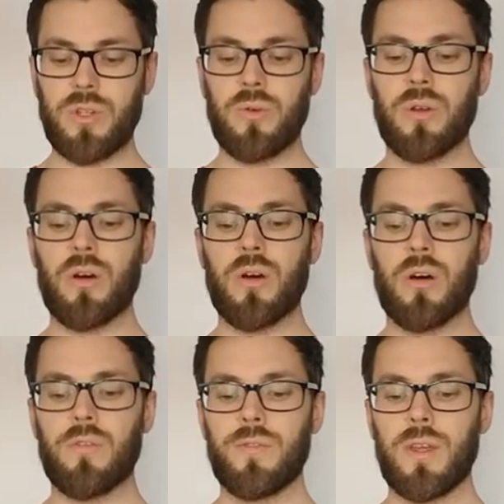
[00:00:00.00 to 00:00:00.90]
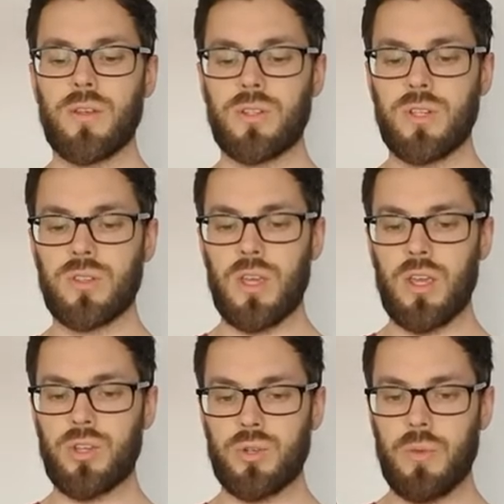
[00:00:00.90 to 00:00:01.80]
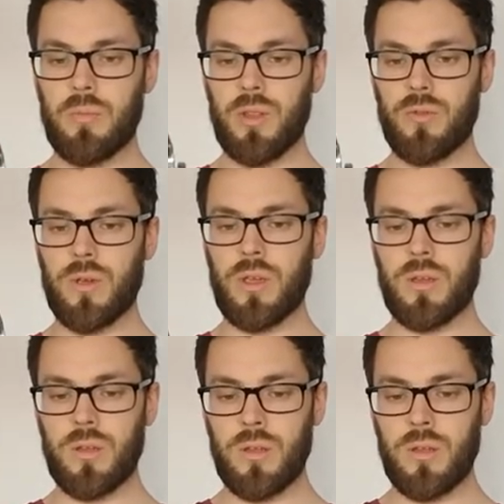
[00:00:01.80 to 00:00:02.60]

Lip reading: 2.5 inches ish, maybe 3.